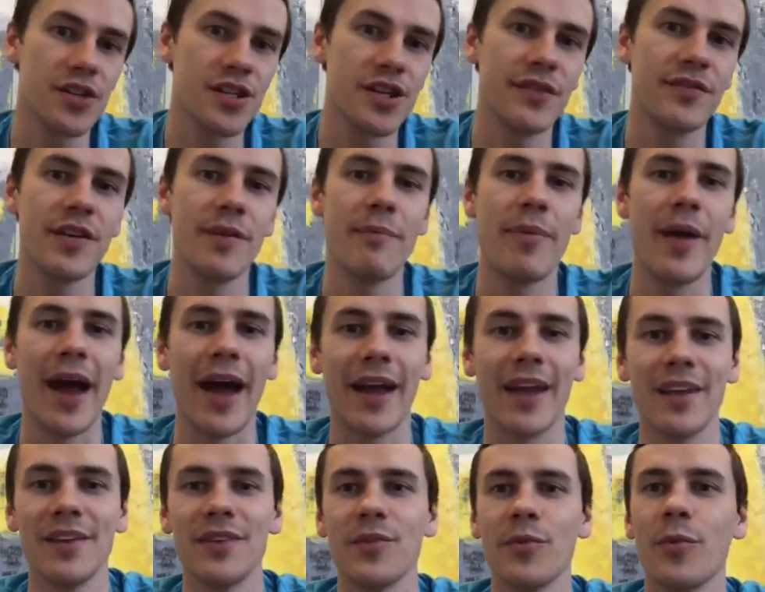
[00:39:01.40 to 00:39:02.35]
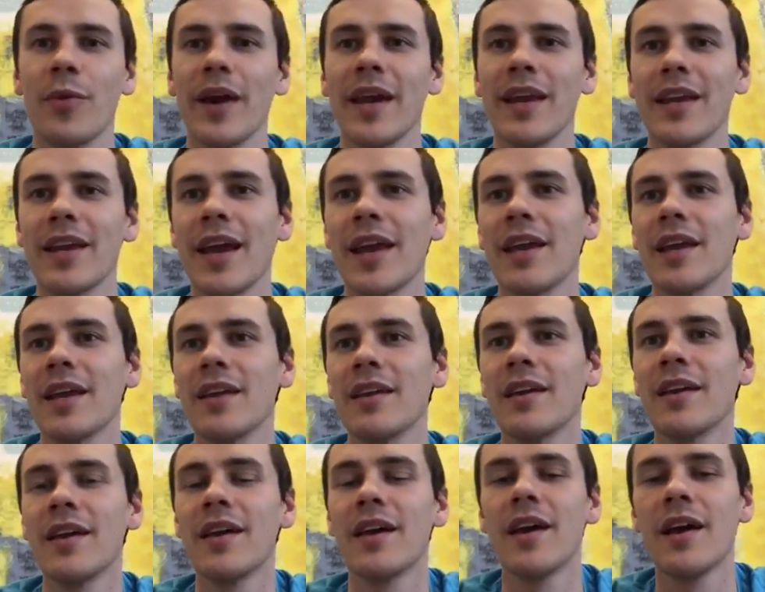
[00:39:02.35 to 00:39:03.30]
shifting back into weight gaining
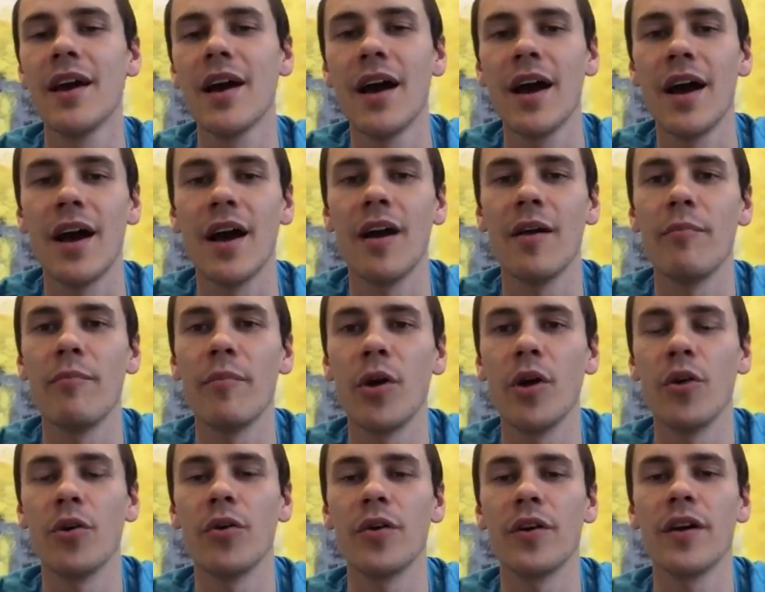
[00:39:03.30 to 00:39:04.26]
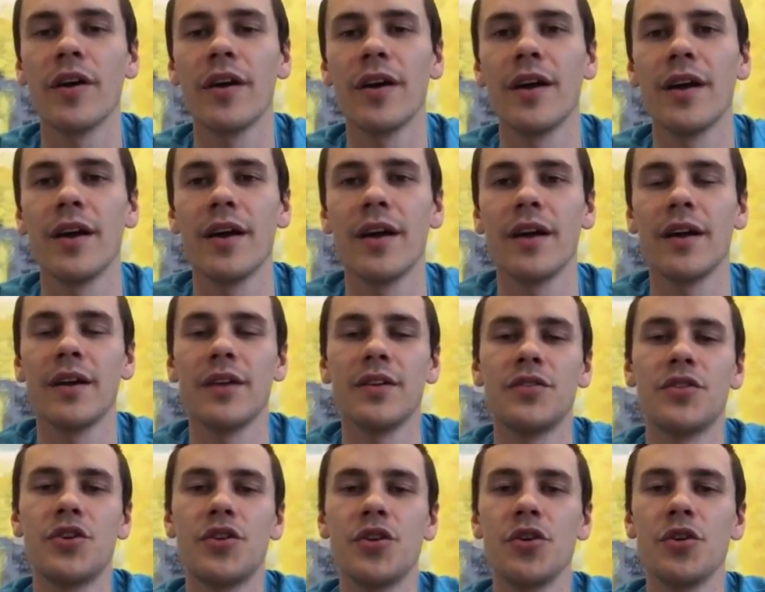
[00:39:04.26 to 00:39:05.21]
mode
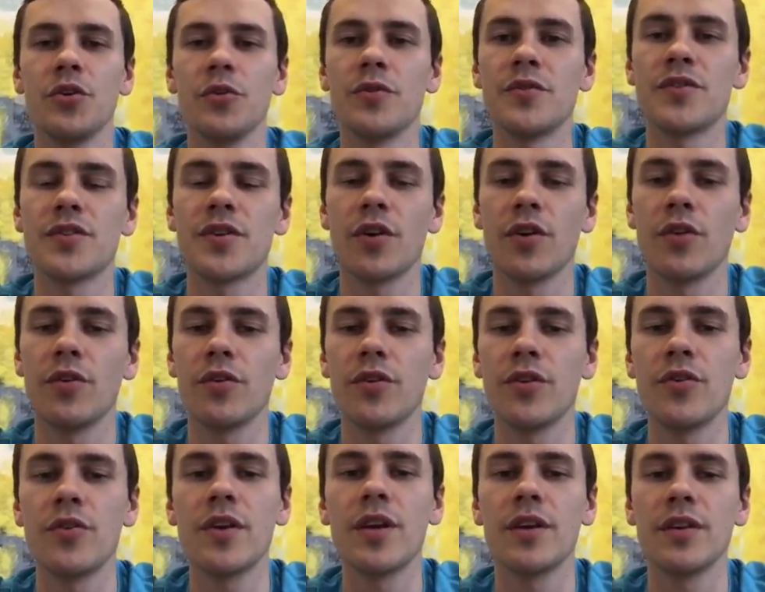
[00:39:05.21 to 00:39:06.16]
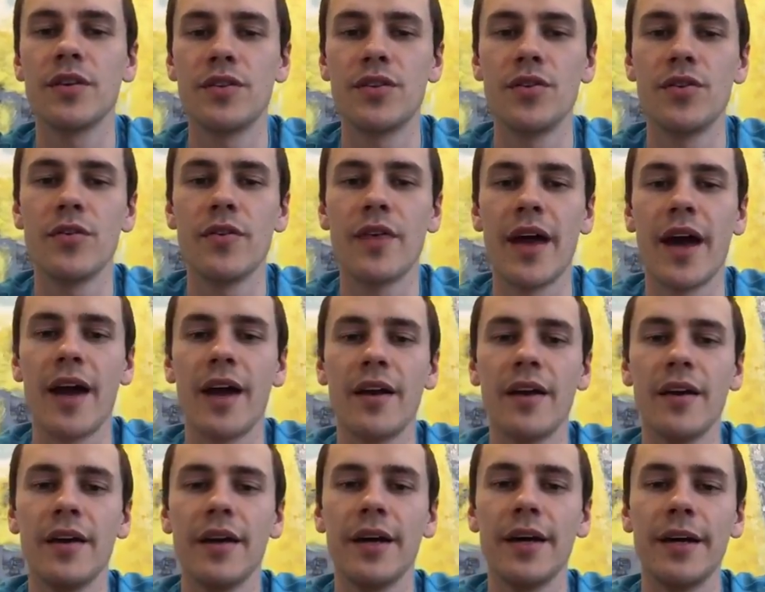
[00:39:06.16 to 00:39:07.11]
too. So you can do
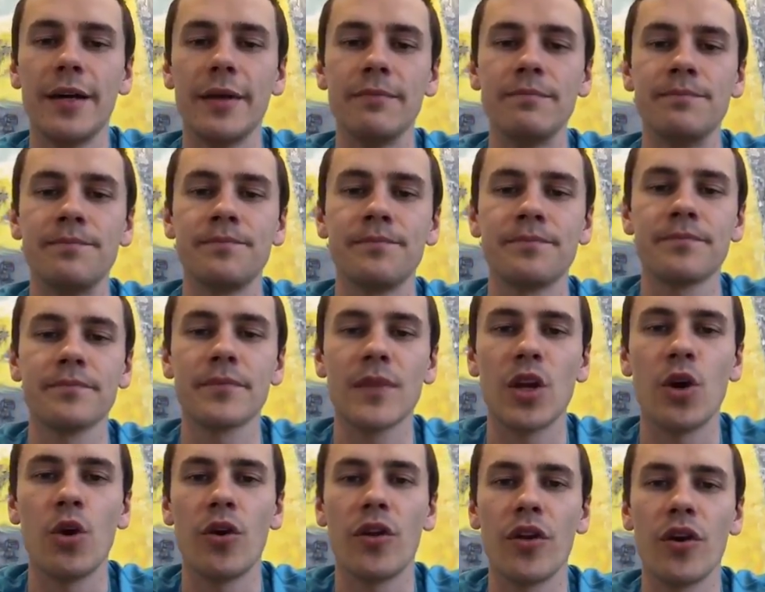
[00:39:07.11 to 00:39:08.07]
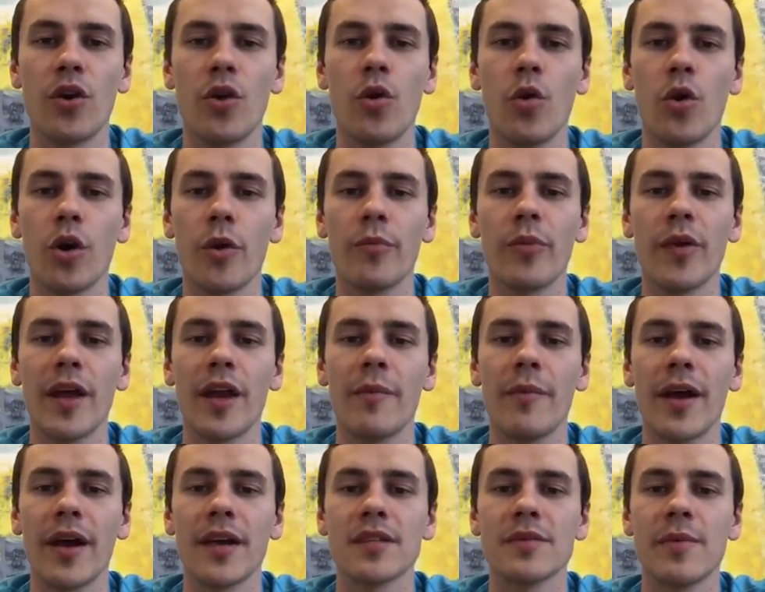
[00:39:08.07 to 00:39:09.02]
that. Go to the core plan
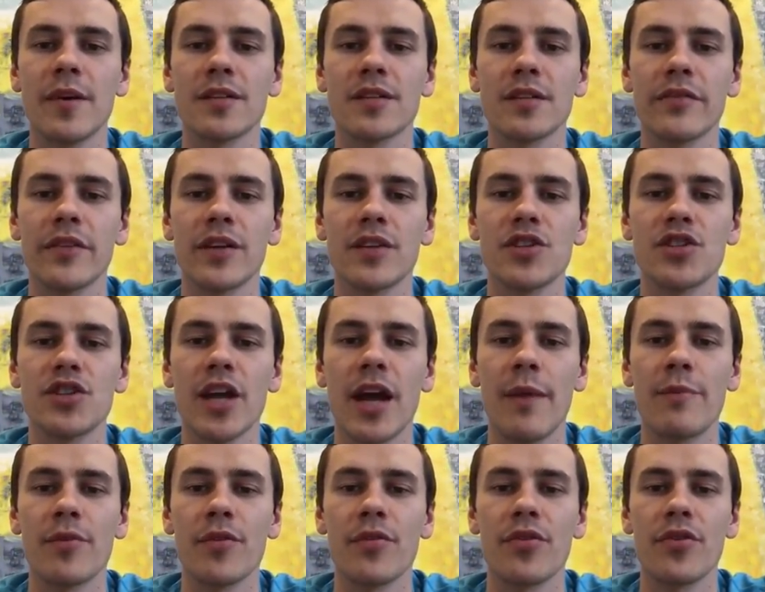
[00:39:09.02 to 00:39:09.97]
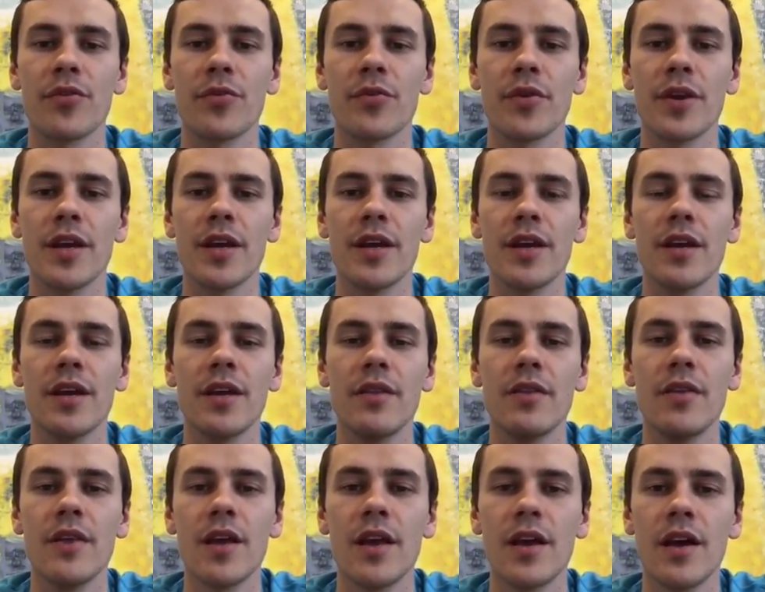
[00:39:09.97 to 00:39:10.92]
of maximize living. It's chapter 3
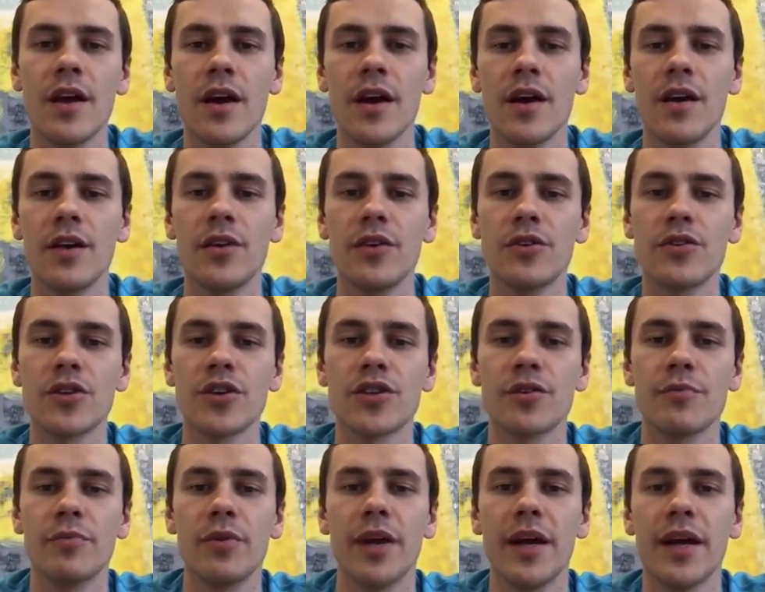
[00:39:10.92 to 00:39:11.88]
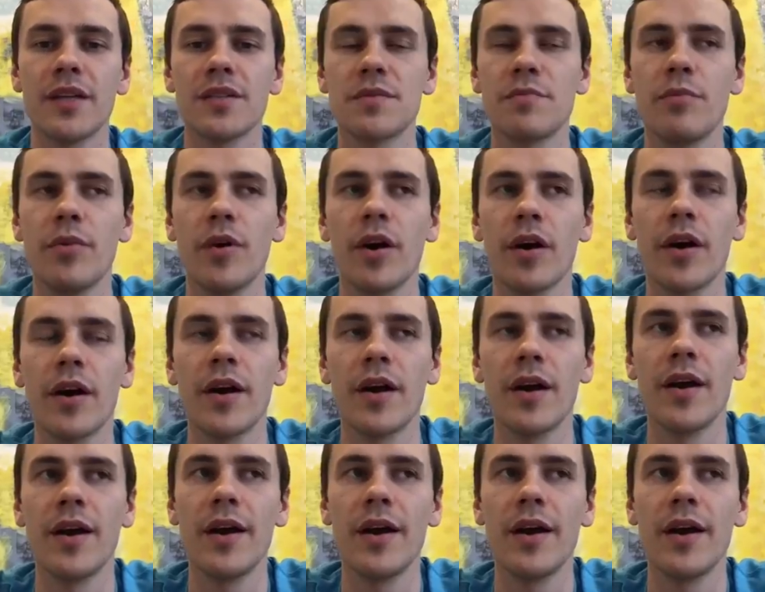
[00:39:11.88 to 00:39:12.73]
in the nutrition plans book.